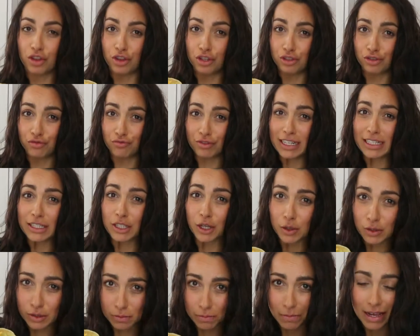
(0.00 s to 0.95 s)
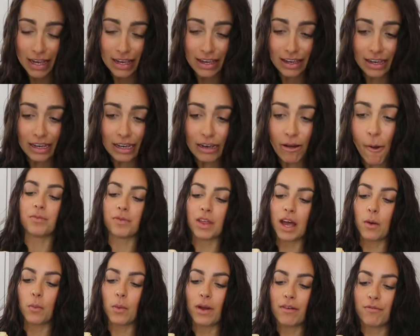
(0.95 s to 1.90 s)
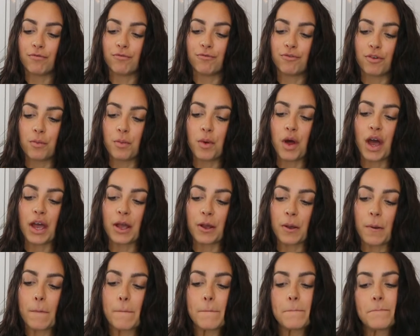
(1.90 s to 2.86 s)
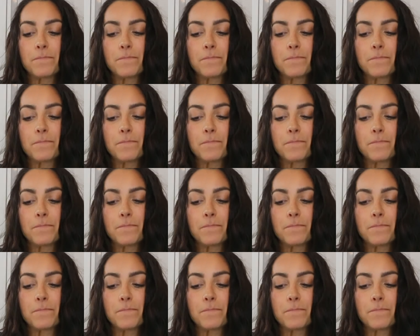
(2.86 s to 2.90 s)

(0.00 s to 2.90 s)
the Doritos Make It. That went from like